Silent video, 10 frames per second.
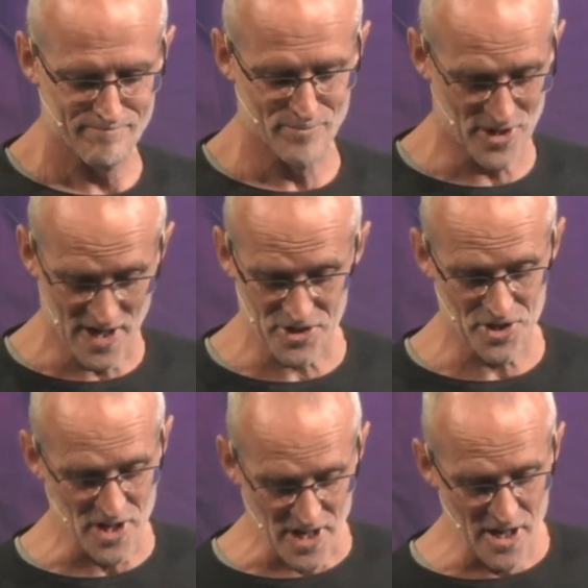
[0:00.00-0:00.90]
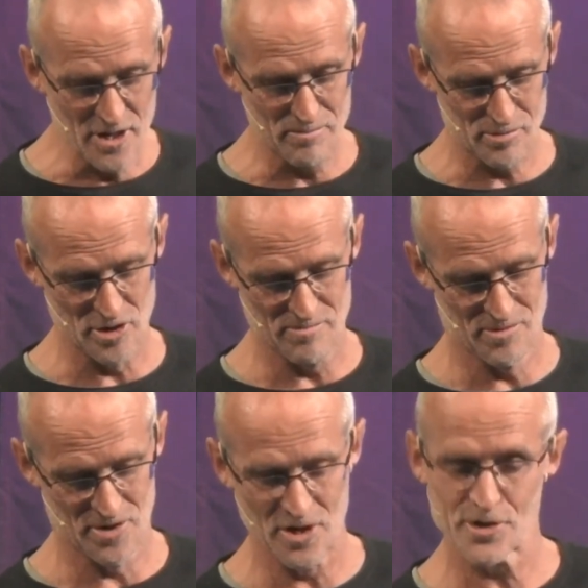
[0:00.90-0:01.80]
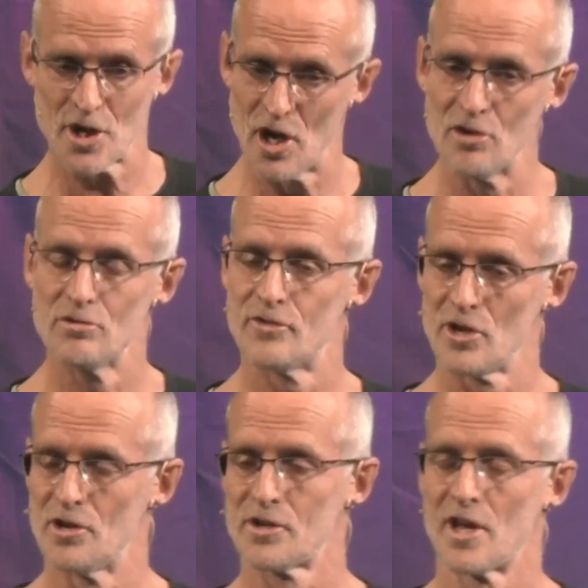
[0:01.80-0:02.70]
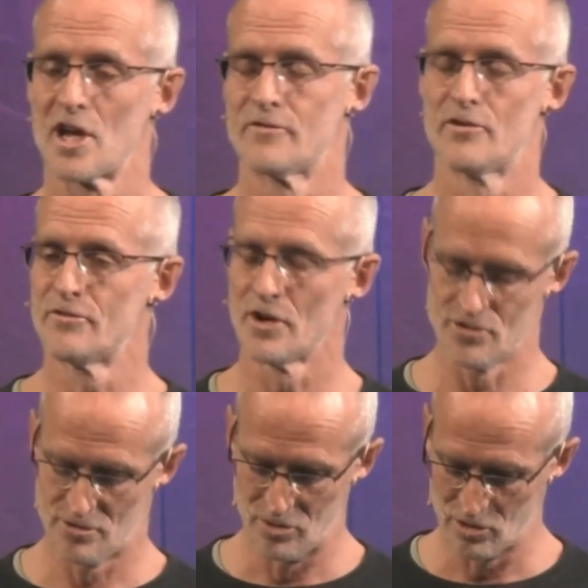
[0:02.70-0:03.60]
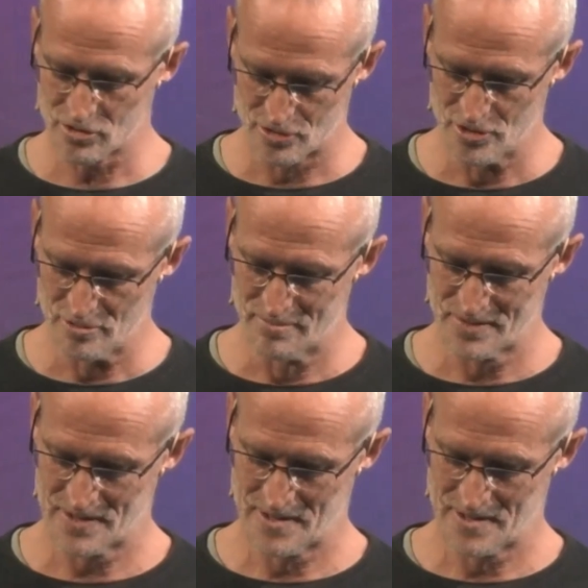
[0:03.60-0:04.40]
But there's the inappropriate overlooking of a vulnerable group.